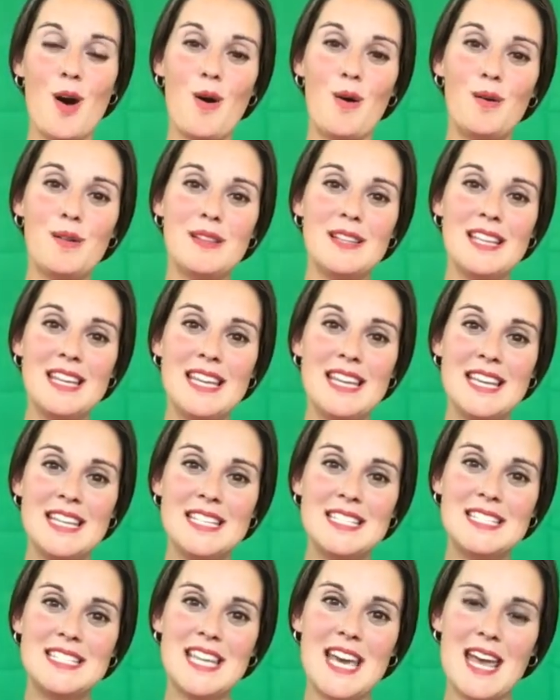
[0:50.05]
only
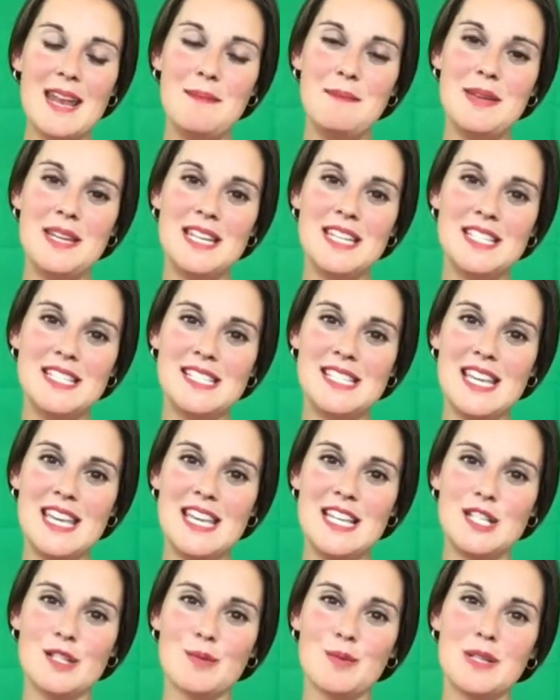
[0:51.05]
10 minutes
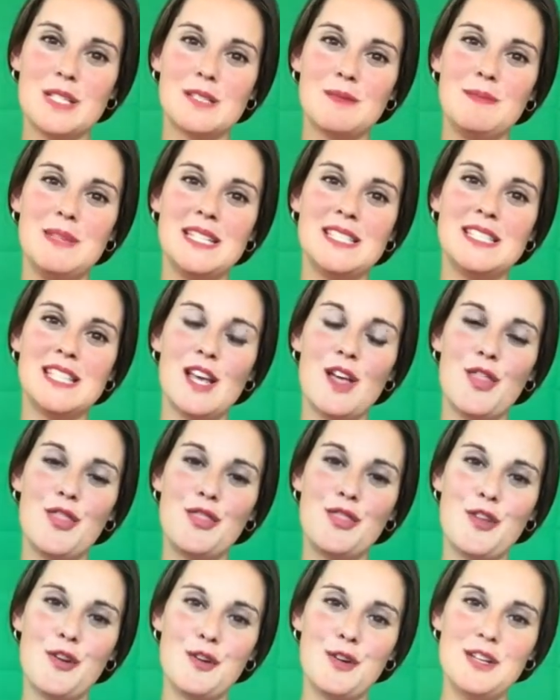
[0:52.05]
each, which means
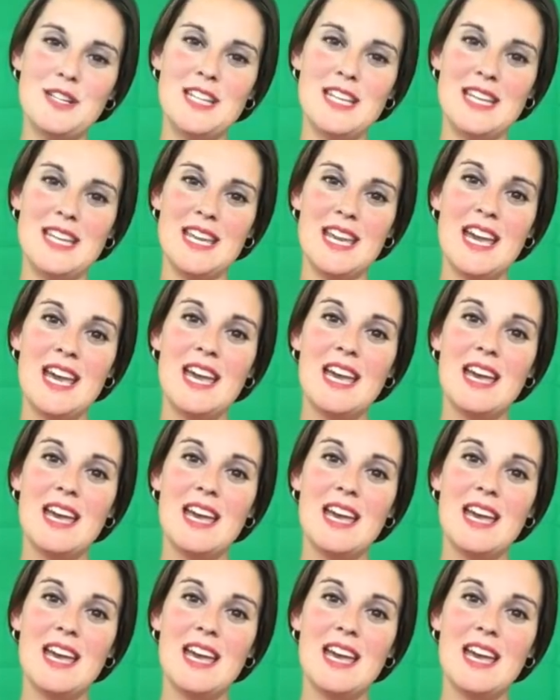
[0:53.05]
a 30